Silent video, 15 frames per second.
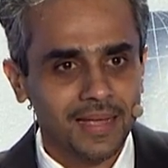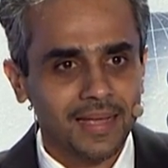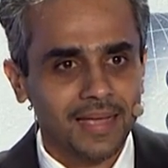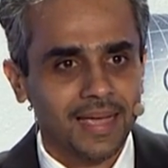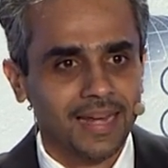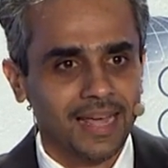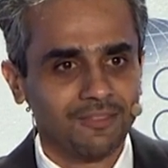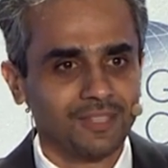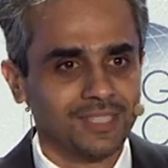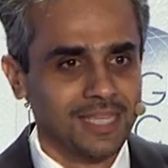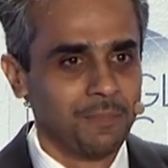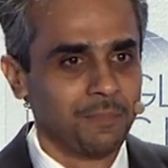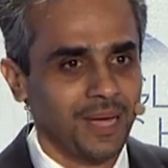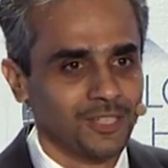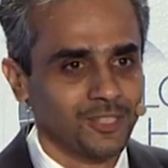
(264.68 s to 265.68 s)
And I have the same
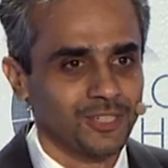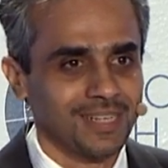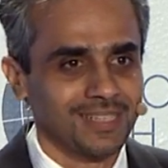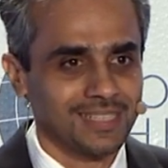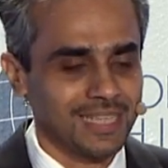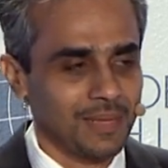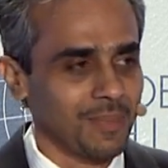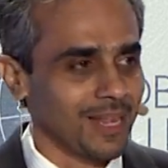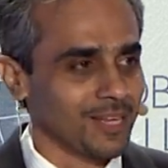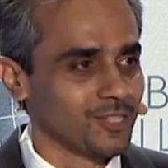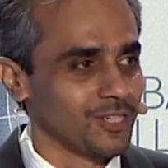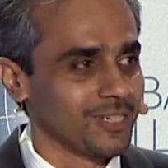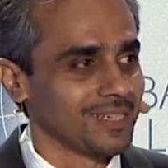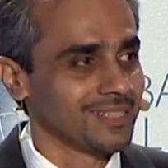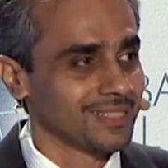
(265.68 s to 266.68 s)
passion and the same
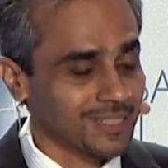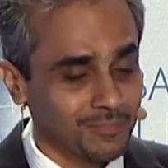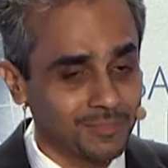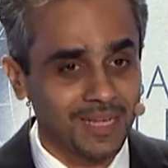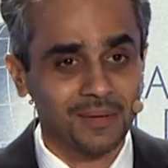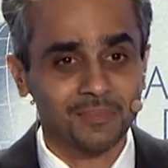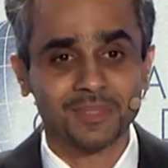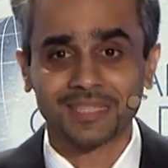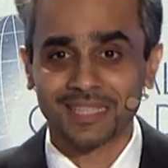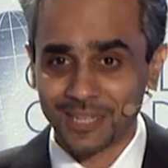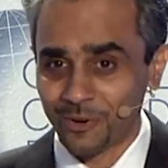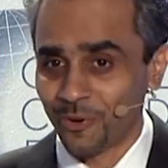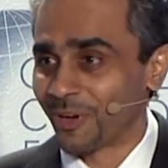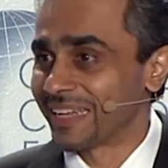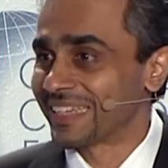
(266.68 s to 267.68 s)
energy, sometimes
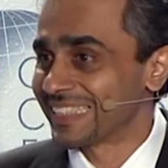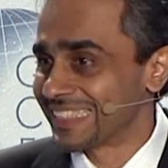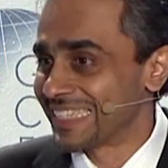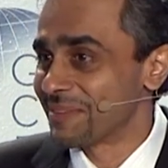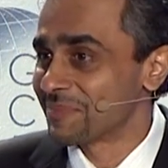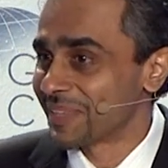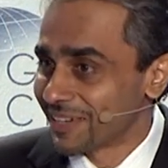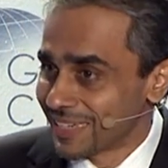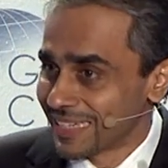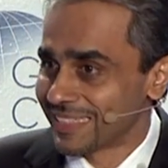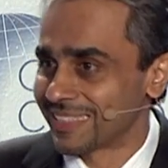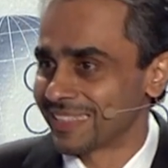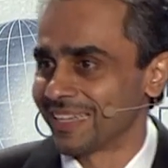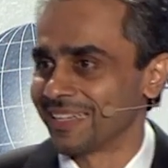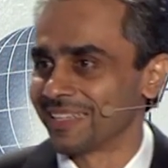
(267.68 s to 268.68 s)
annoying the team that
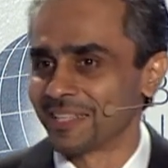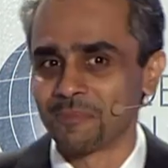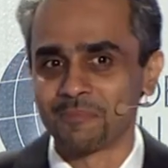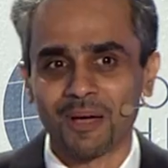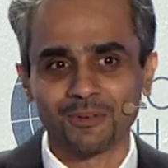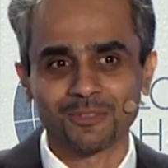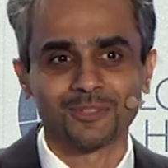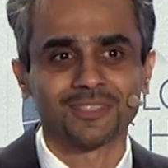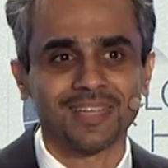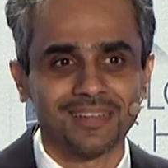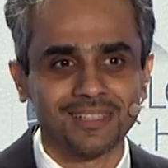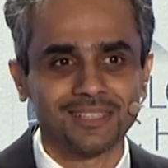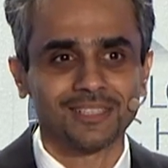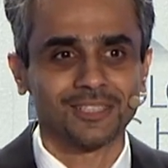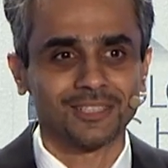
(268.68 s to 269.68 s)
leads the Empower
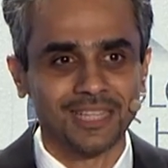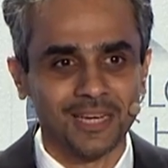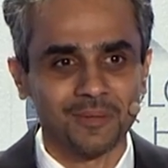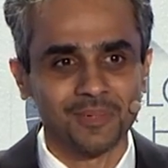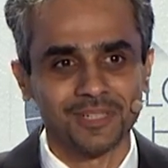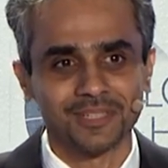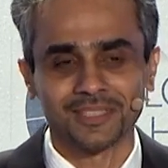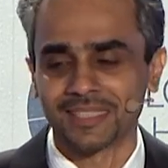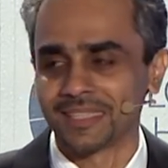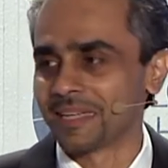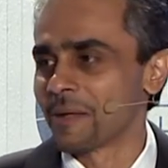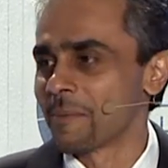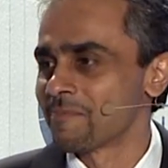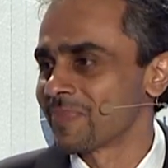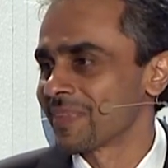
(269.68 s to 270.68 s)
Societies sustainability
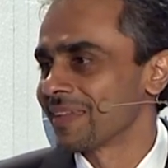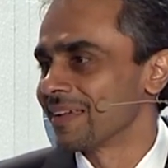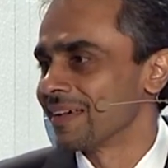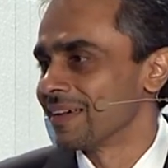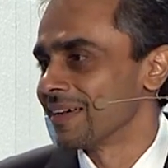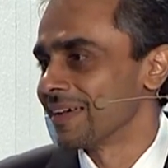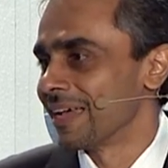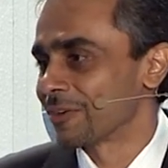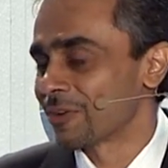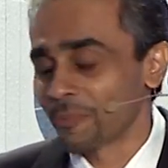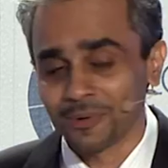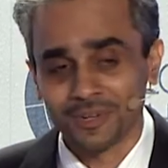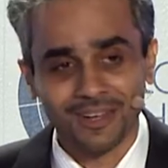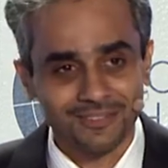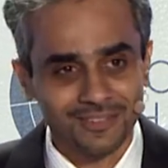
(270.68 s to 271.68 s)
and
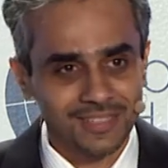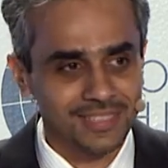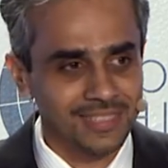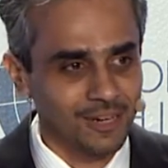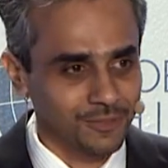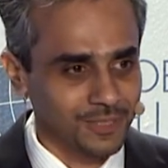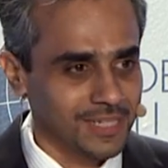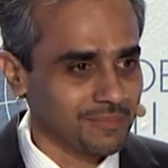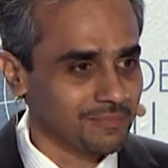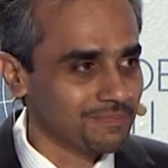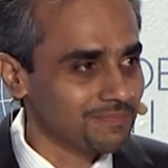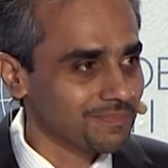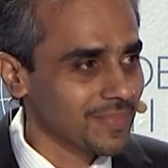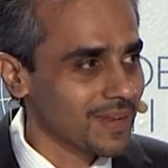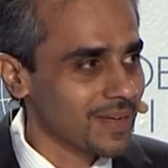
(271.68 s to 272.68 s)
corporate governance in our team.
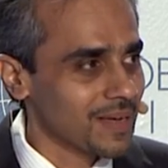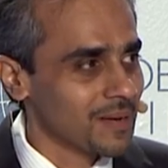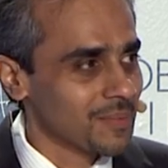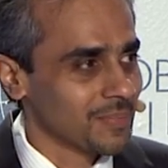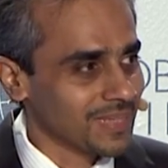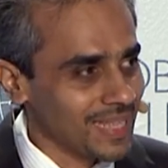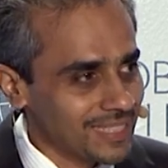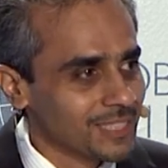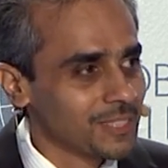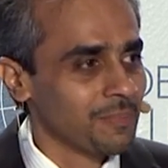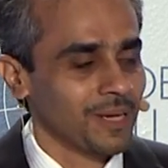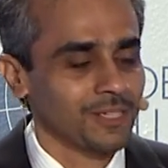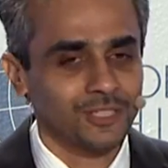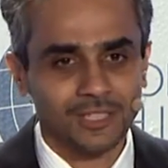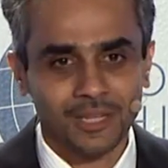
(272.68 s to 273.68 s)
But that's the
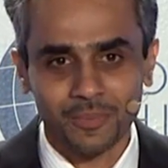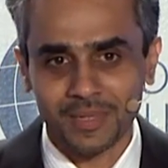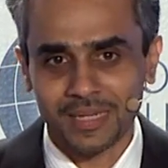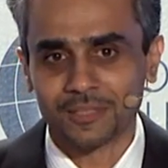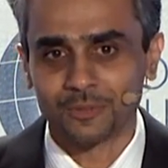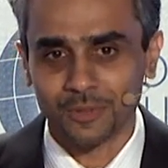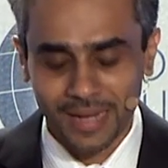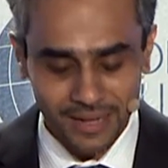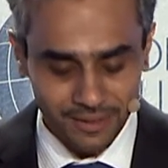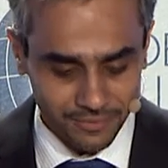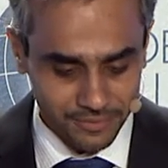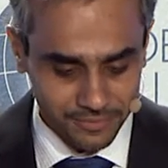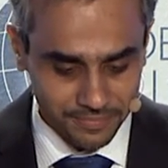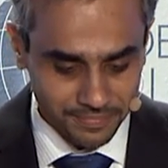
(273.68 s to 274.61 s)
passion that we need to have.